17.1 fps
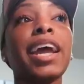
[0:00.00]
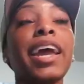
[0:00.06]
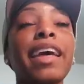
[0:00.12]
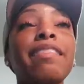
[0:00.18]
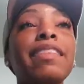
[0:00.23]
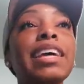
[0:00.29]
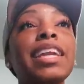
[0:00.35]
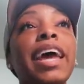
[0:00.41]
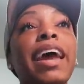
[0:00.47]

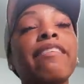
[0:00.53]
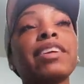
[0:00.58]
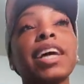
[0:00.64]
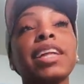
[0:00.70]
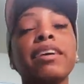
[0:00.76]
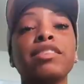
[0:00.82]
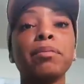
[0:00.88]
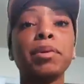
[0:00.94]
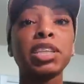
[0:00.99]
And then after
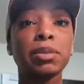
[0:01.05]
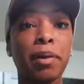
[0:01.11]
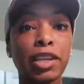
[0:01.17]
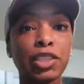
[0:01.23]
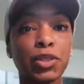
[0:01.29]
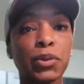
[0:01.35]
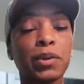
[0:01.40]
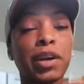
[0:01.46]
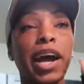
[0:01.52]
I left the beauty supply
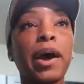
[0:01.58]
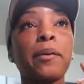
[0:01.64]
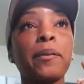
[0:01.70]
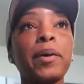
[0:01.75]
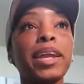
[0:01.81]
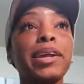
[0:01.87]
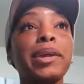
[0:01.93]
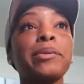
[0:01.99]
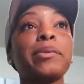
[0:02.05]
store, I
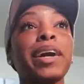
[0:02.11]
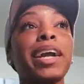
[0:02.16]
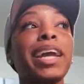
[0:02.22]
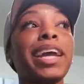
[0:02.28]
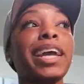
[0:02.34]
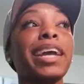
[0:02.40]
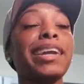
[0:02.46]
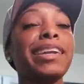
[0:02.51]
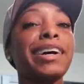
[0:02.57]
went and
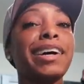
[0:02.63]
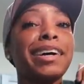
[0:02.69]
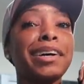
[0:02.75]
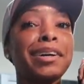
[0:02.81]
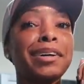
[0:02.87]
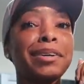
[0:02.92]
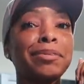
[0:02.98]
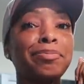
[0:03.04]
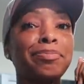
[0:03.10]
ran
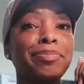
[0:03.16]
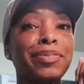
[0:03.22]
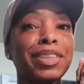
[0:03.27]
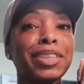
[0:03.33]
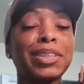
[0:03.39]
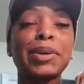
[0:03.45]
um,